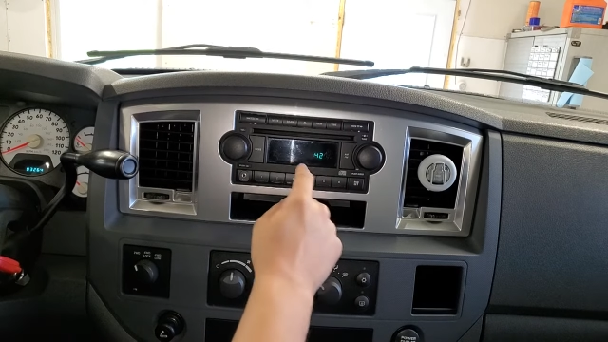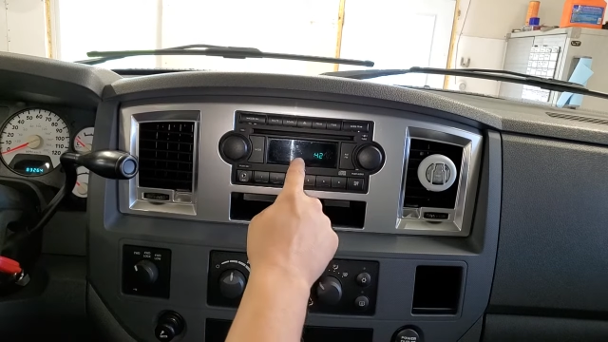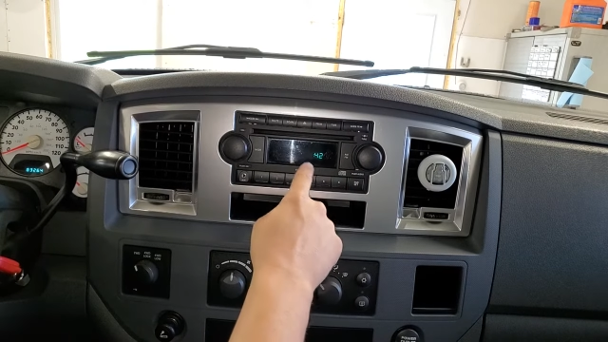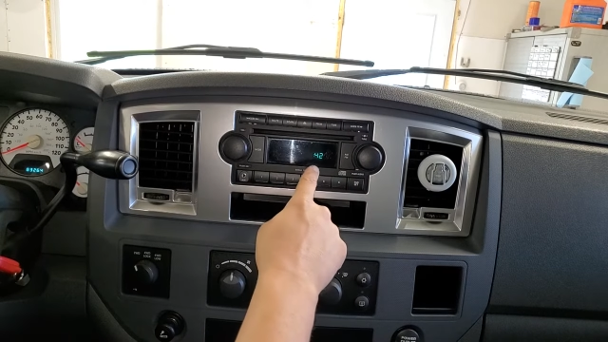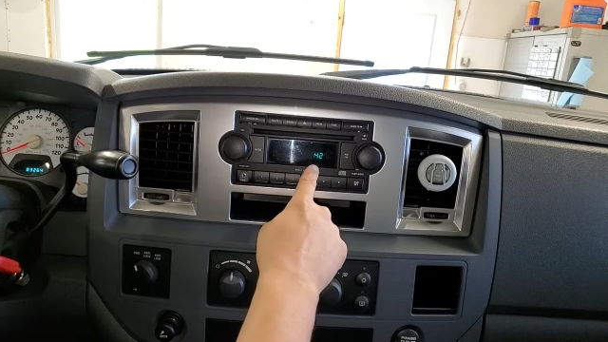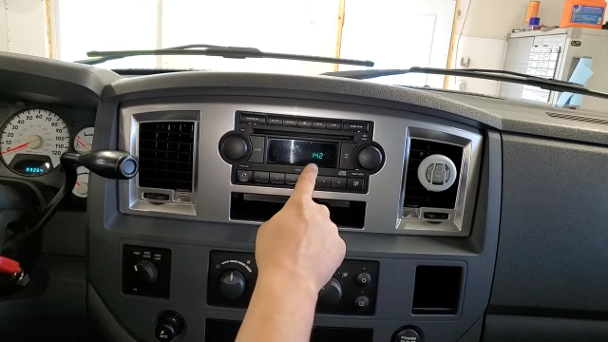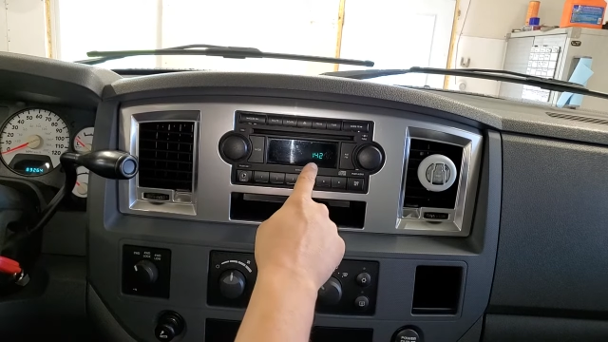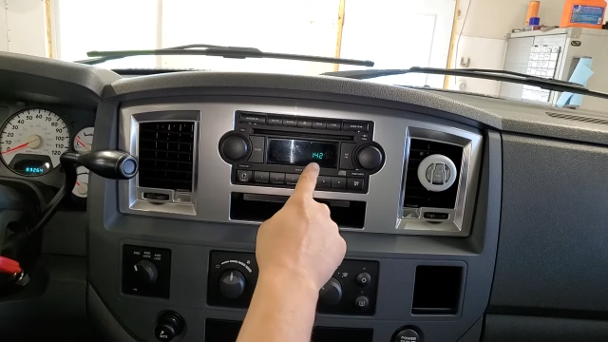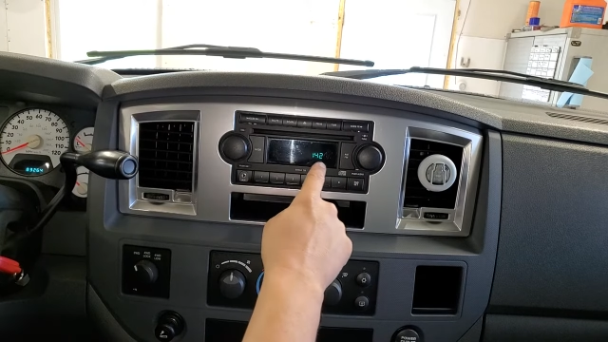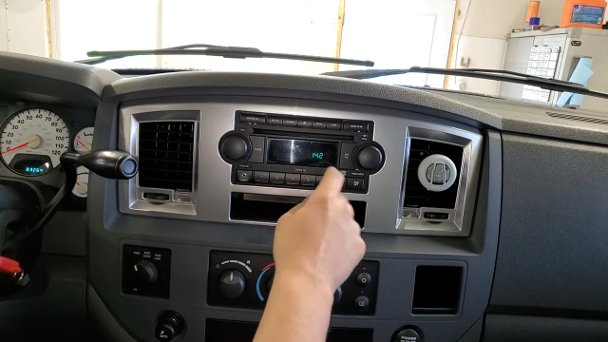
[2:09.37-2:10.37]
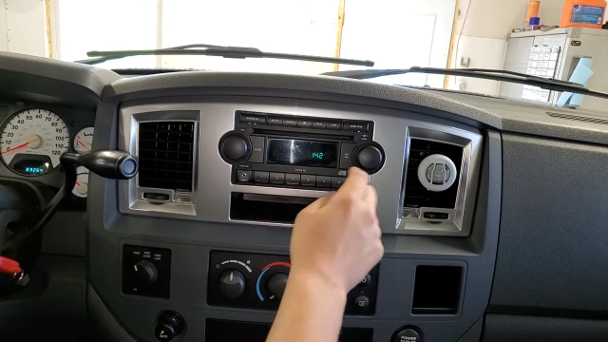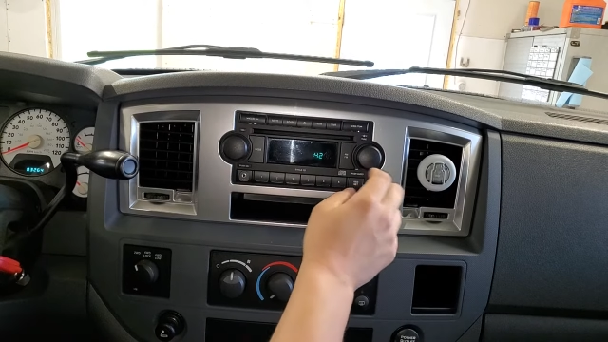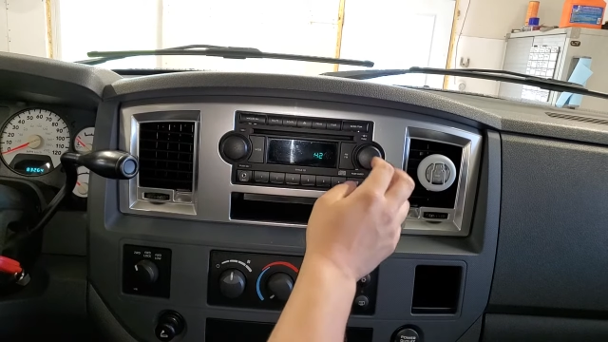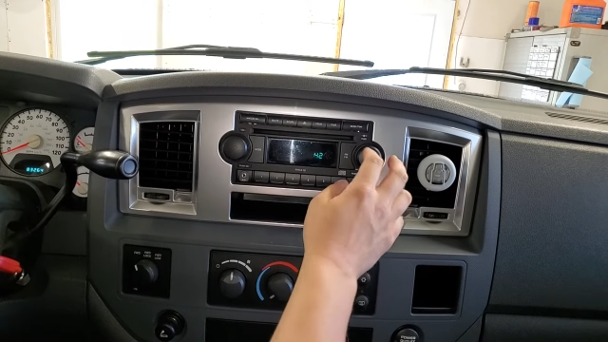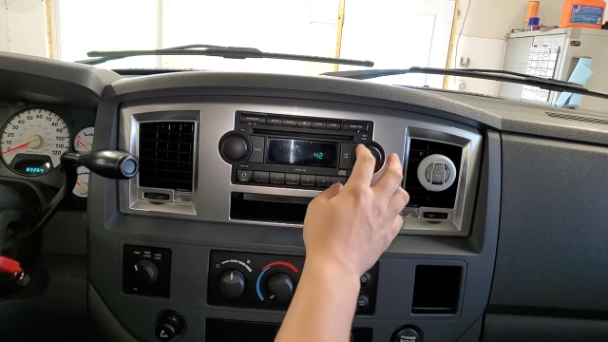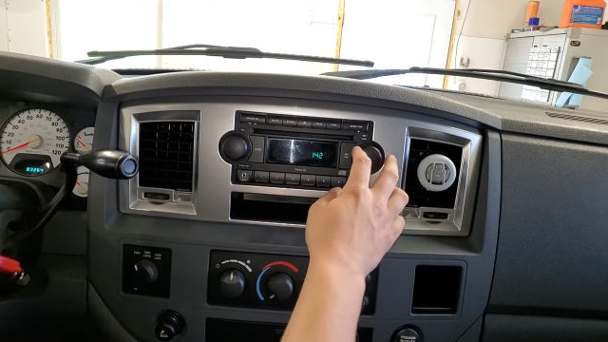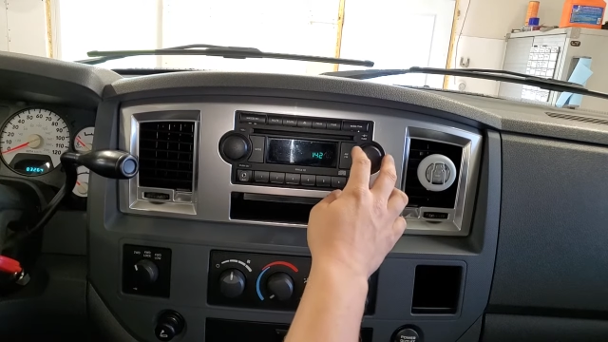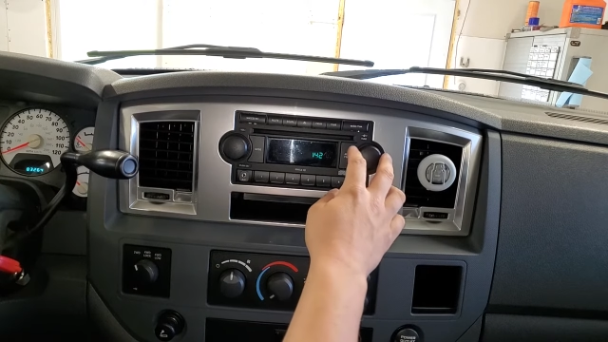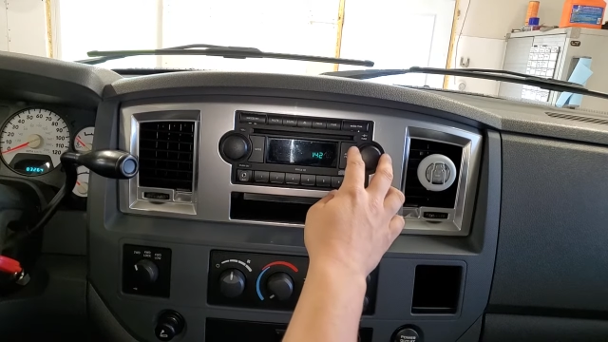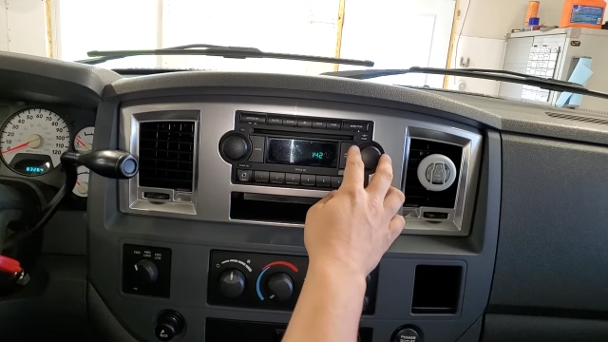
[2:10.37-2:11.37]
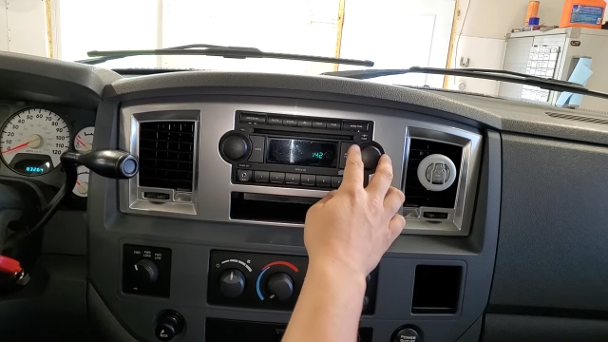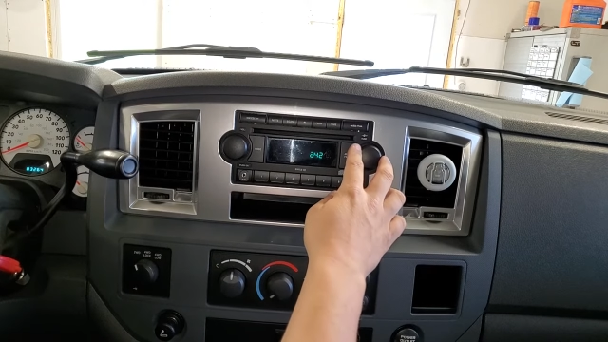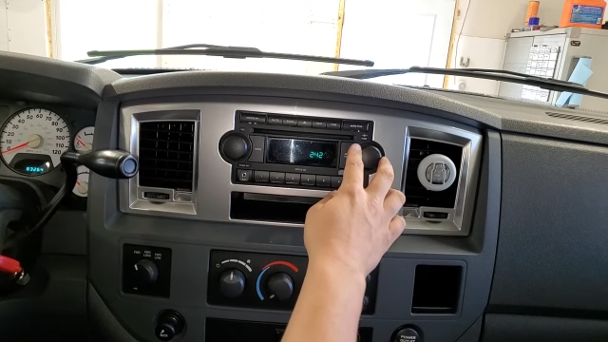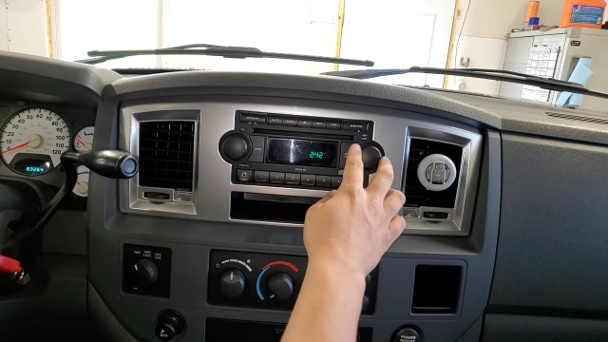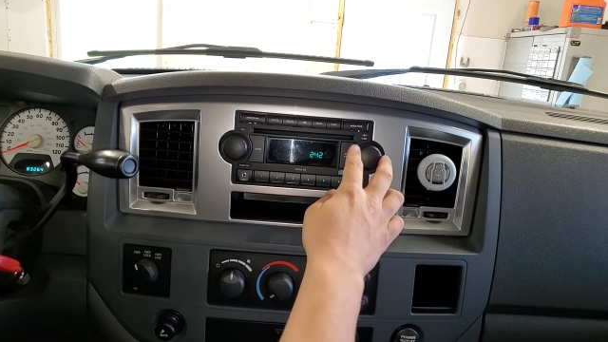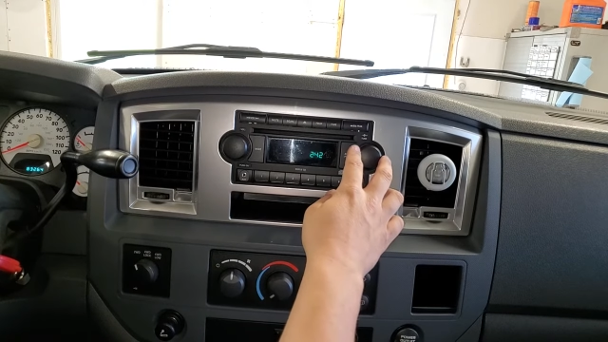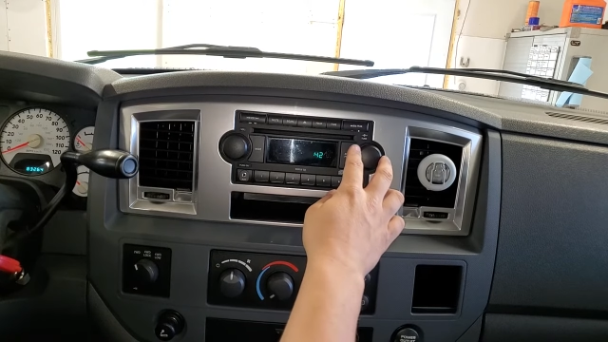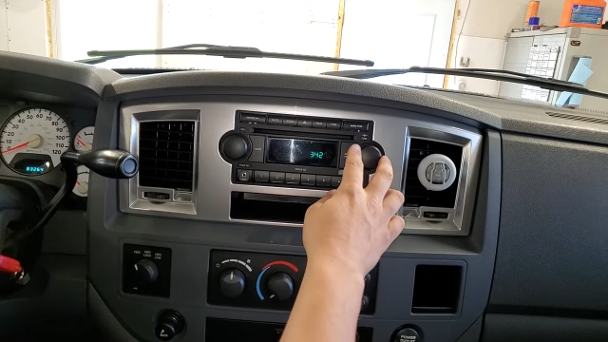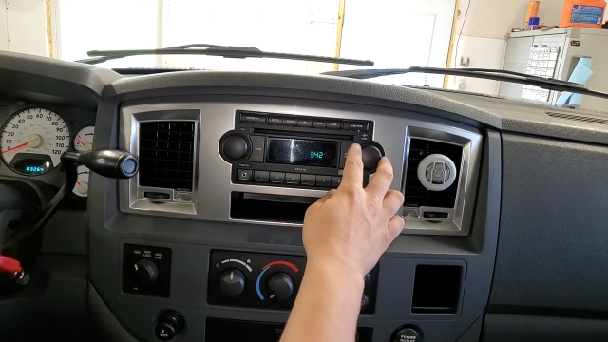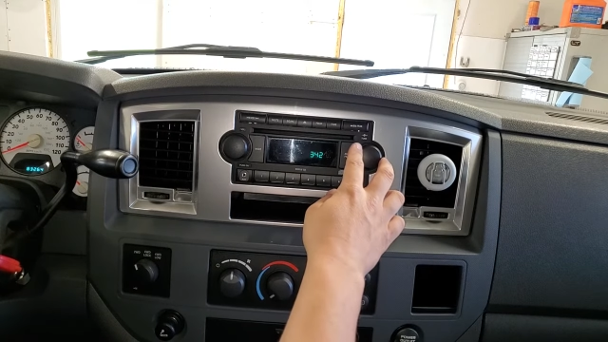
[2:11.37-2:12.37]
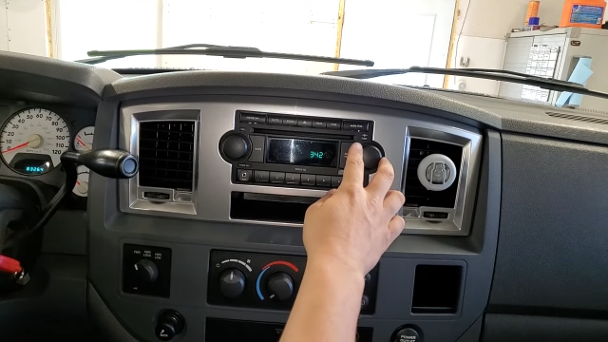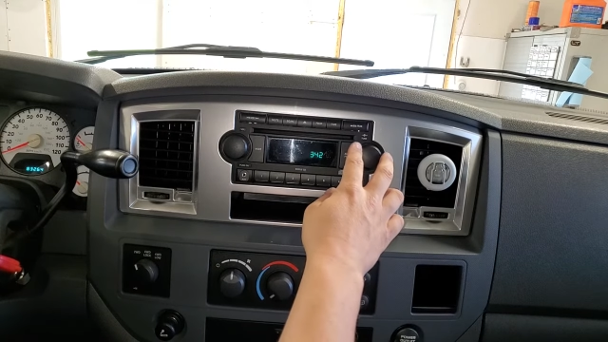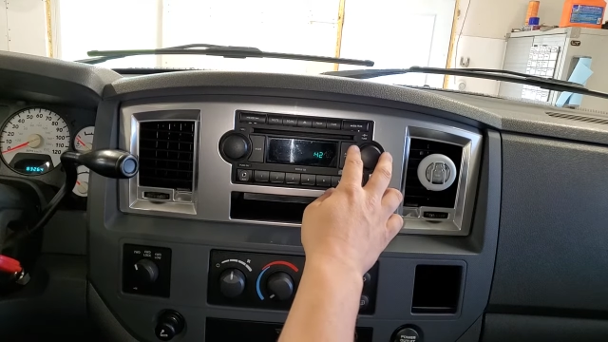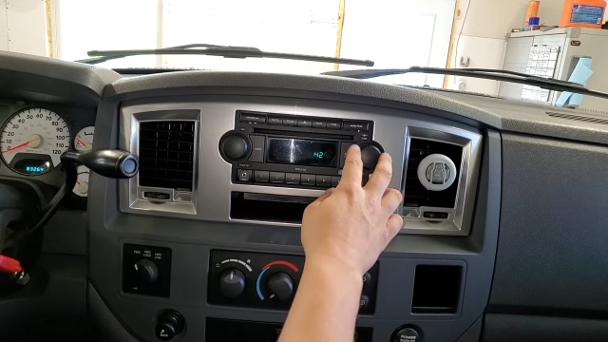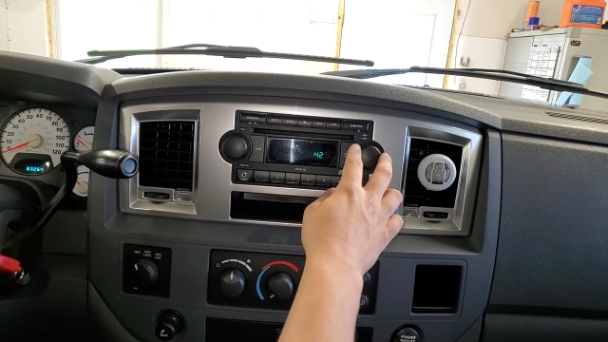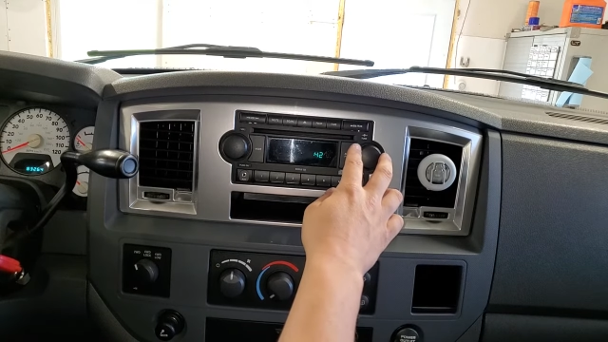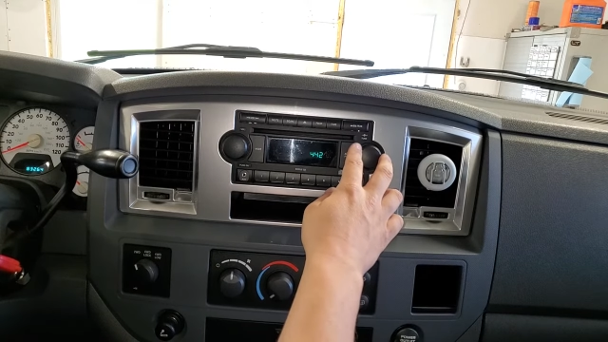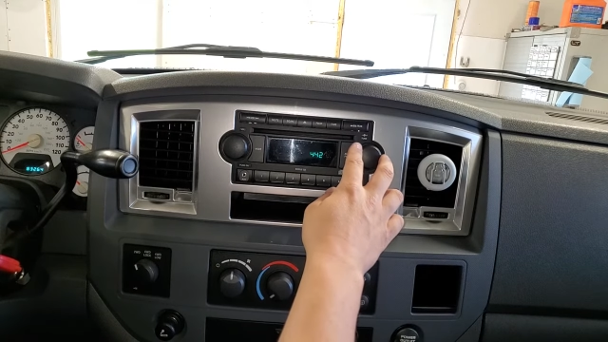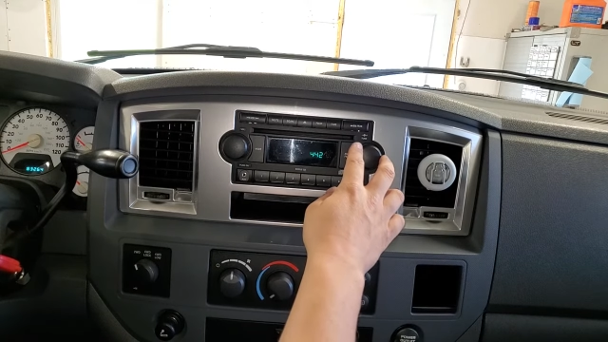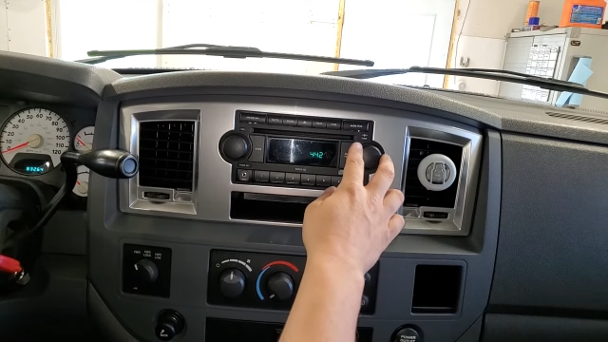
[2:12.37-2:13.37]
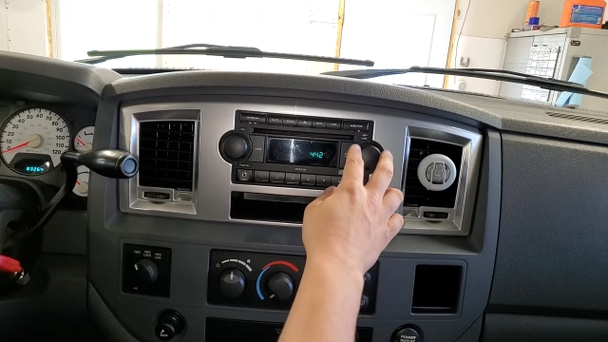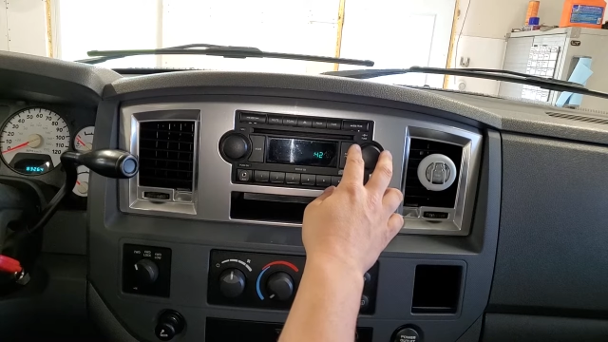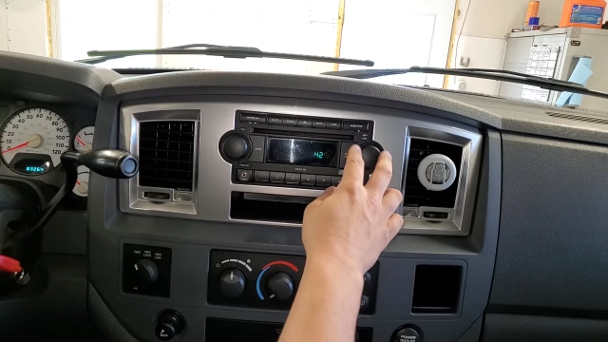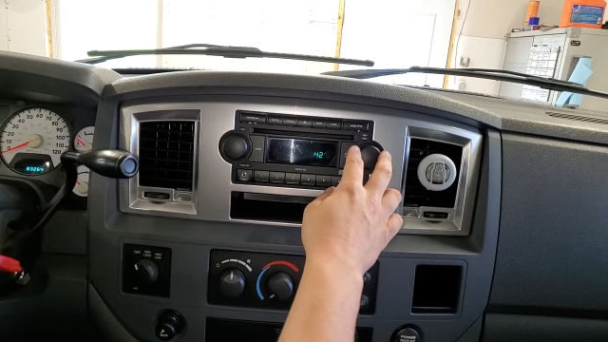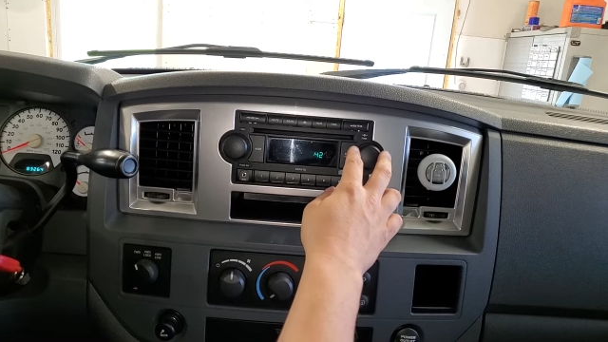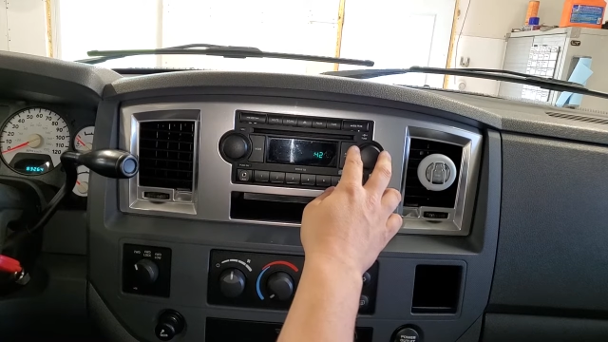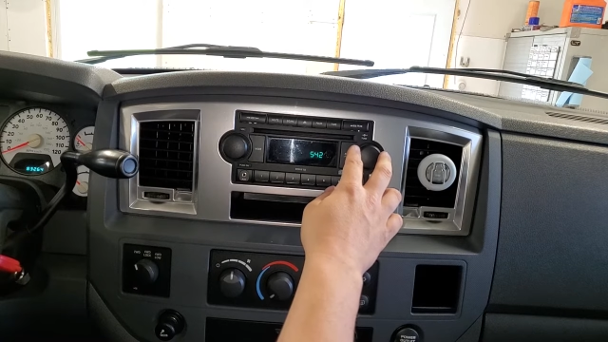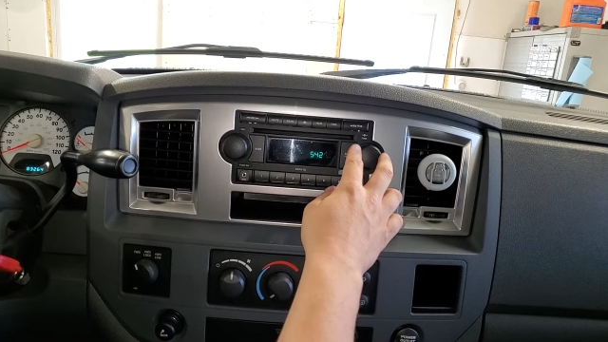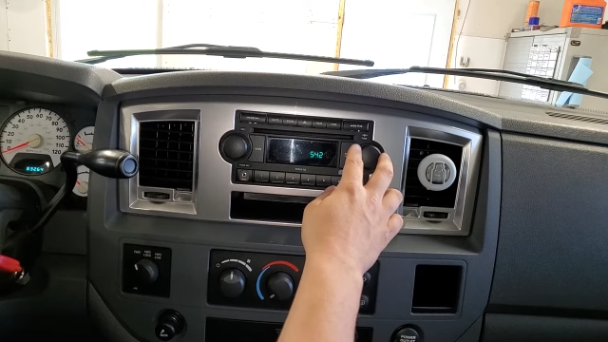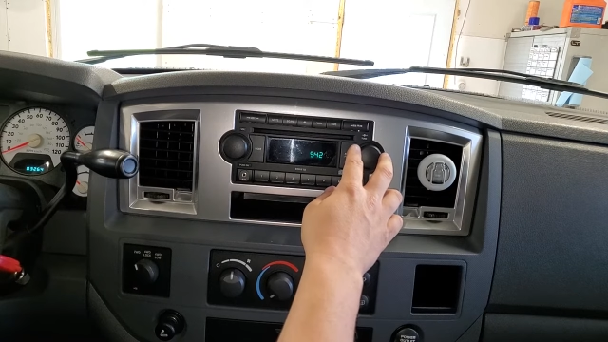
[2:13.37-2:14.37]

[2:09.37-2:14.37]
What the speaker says: No face is visible, so there are no lips to read.